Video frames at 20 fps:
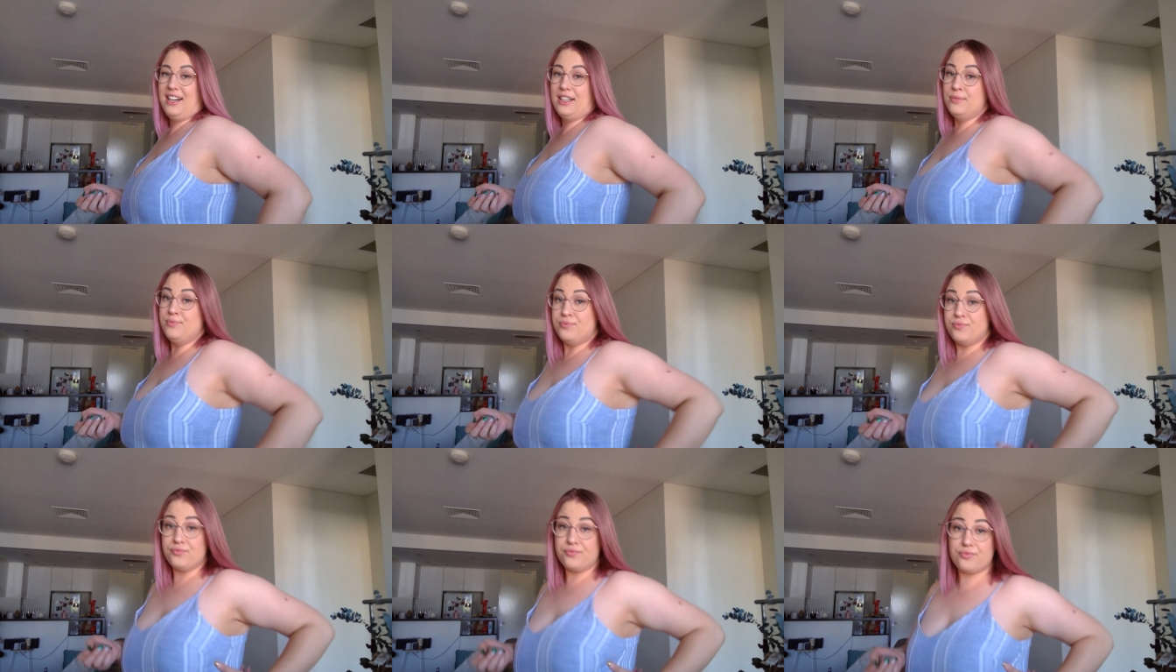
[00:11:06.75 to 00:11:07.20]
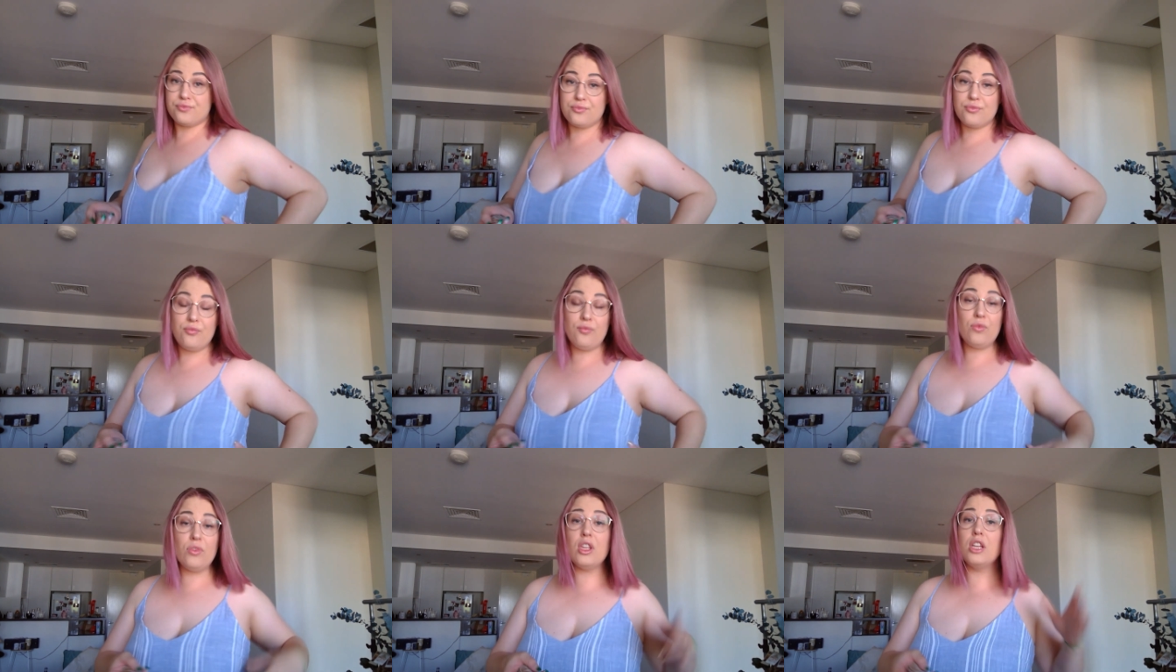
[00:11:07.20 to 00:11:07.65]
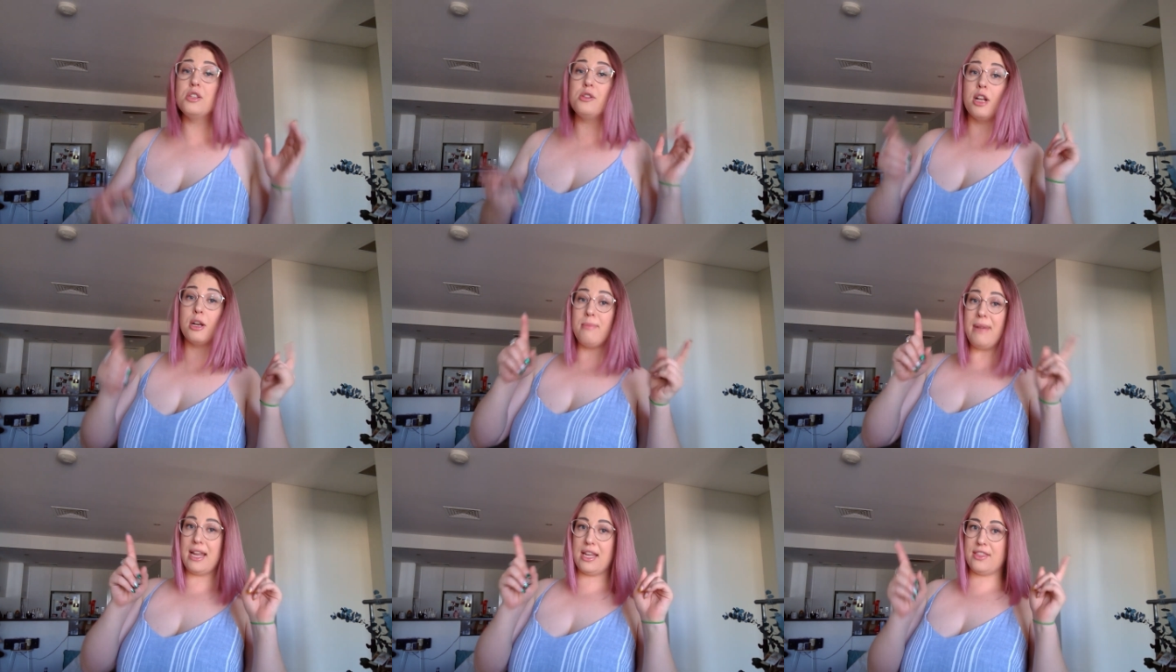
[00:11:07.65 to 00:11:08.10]
I'm
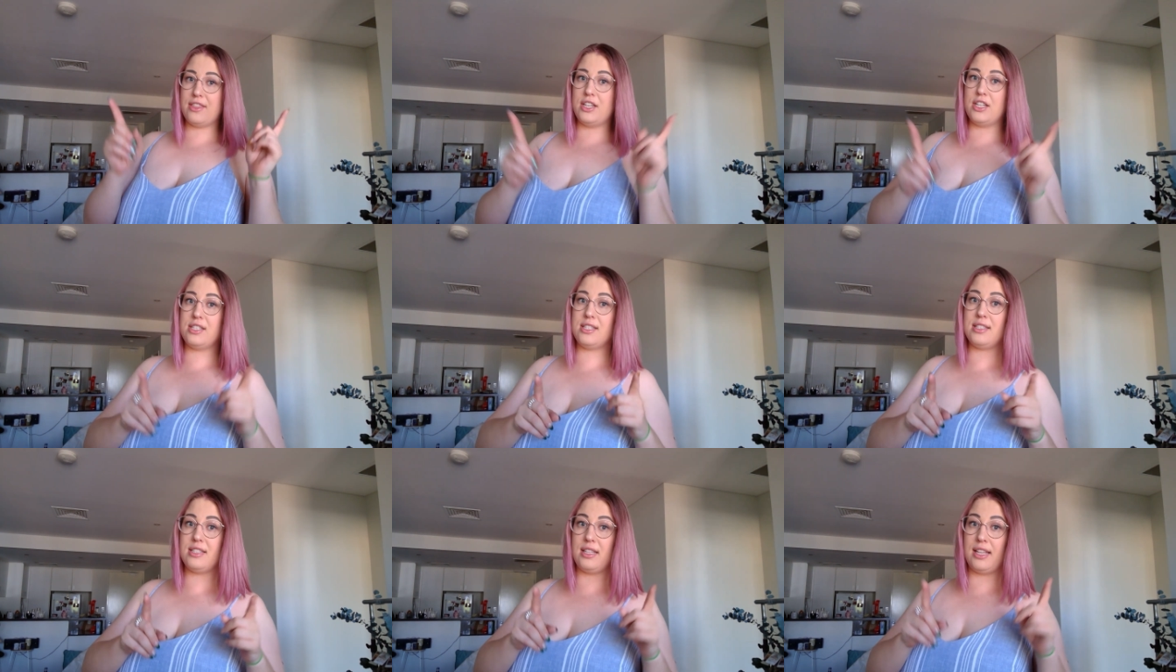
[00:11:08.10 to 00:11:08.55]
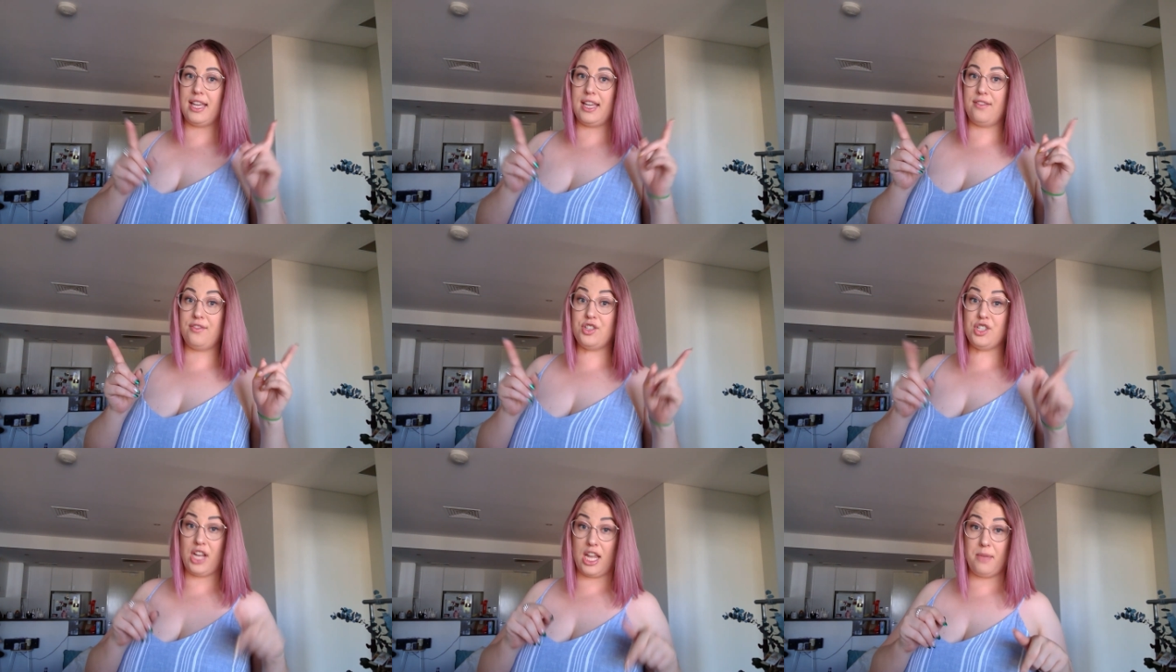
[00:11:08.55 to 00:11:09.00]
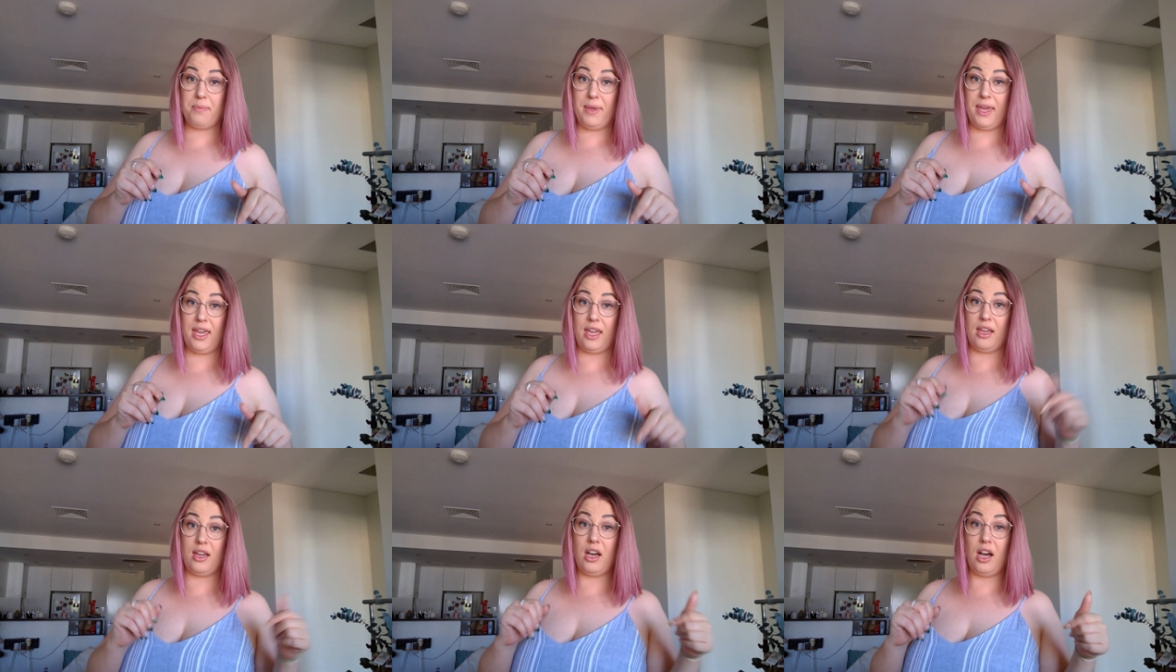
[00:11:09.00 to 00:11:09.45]
trying to make the sleeve
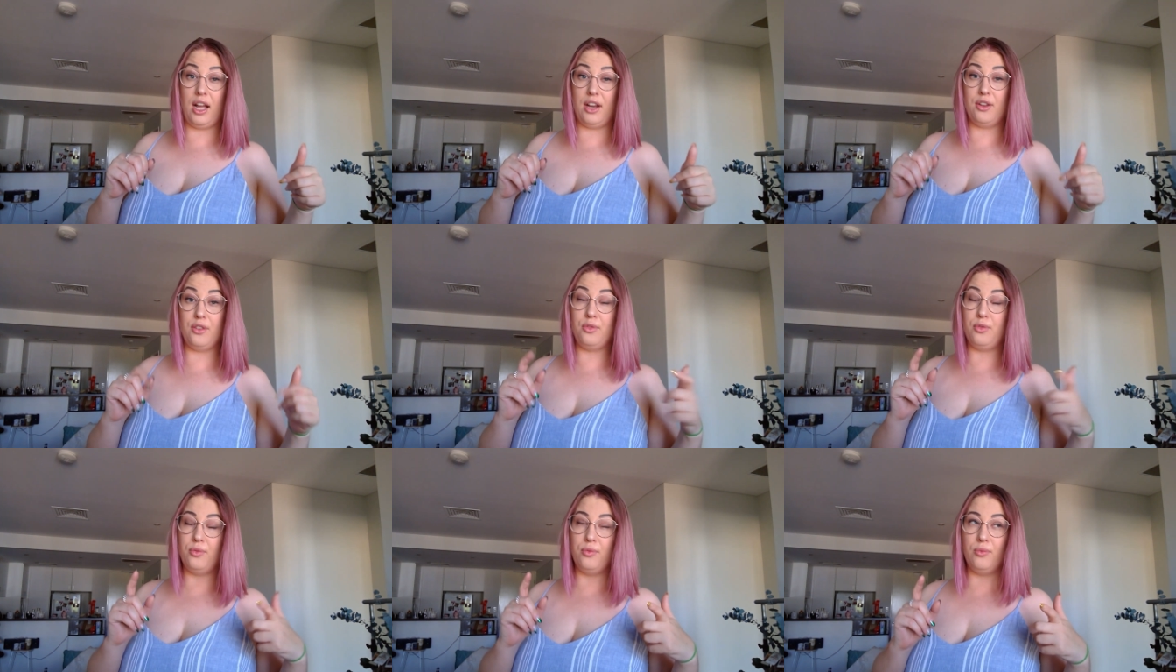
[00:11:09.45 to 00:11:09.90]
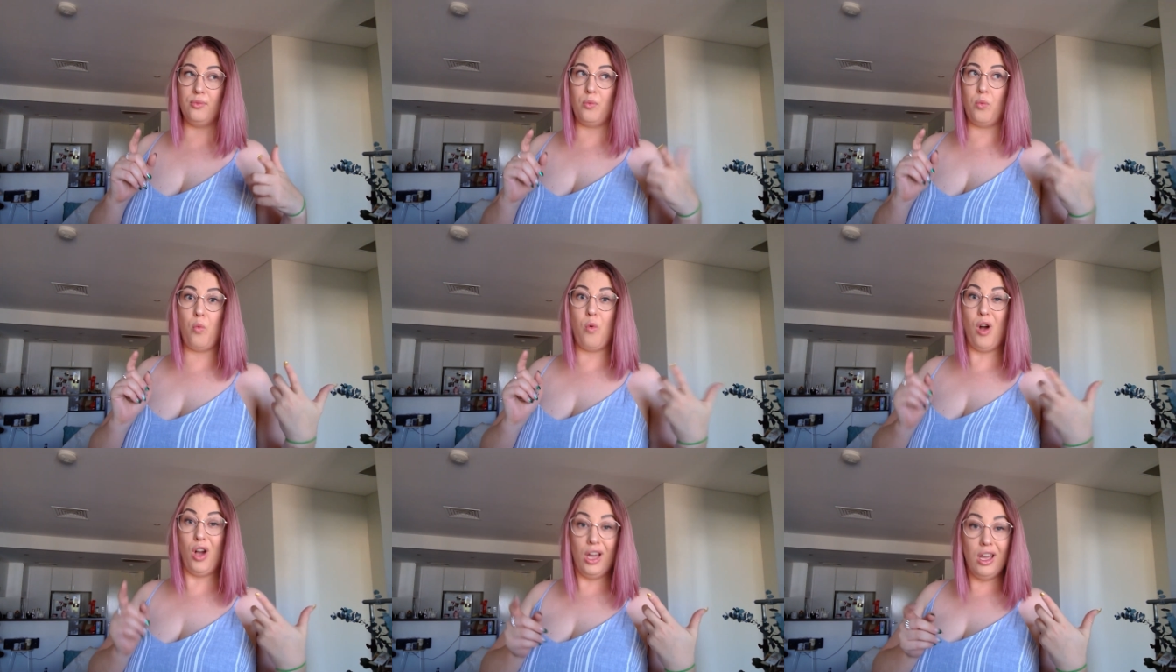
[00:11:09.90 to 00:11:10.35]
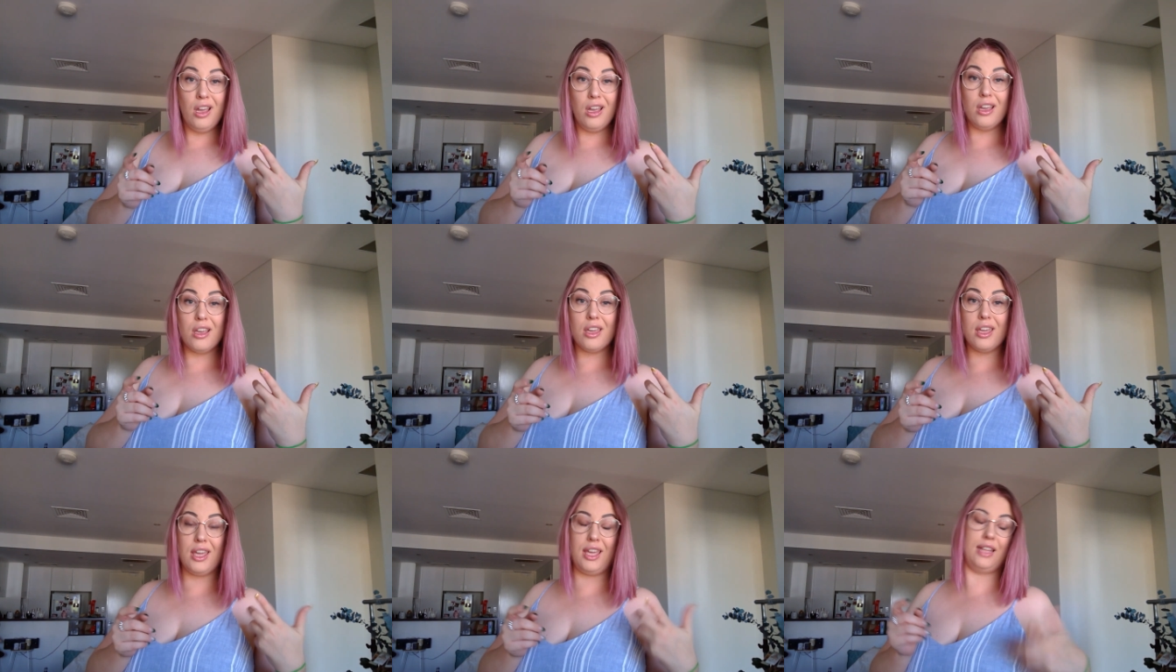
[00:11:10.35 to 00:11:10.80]
shaping kind of
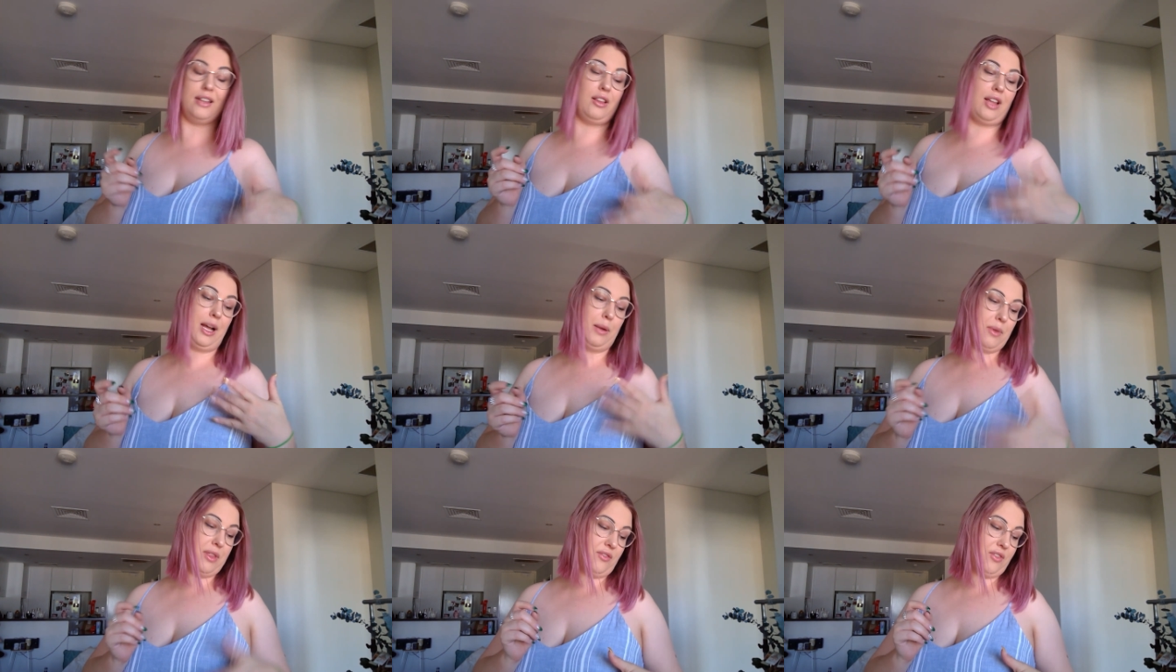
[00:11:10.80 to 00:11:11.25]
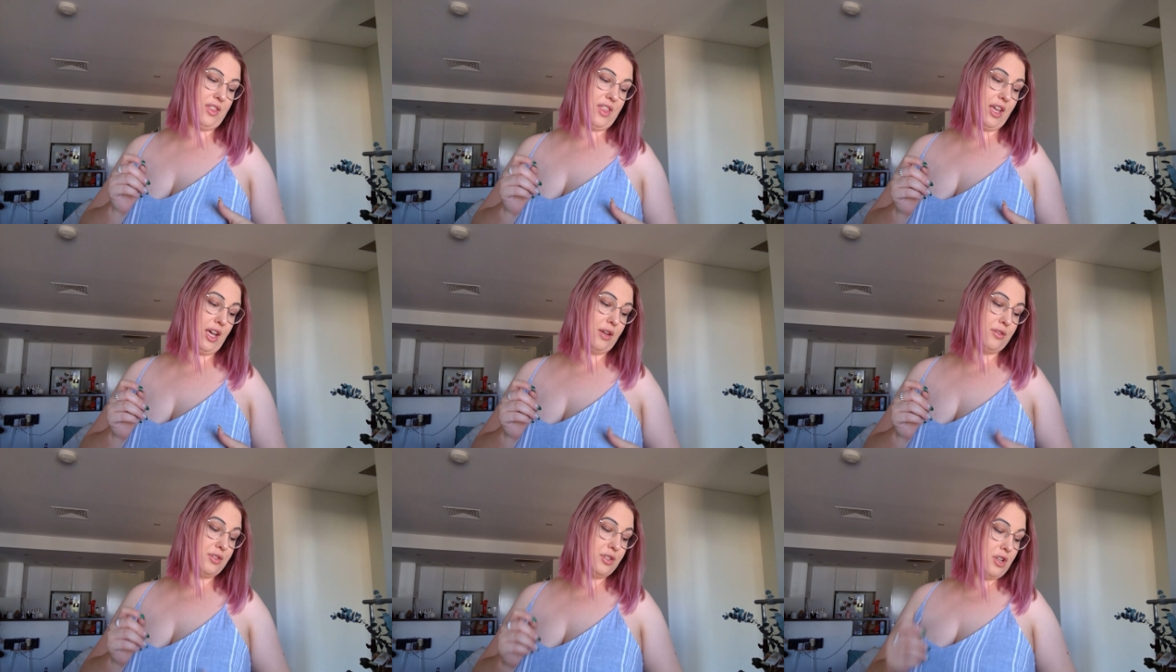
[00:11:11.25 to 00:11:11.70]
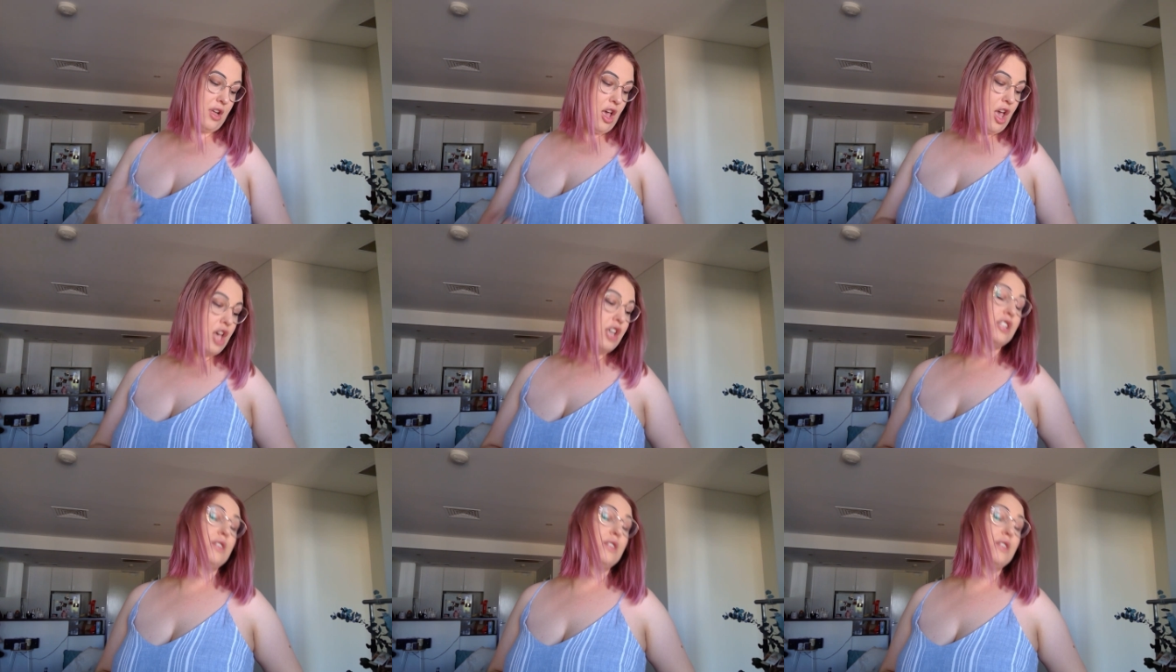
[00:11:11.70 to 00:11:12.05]
work in line with everything else.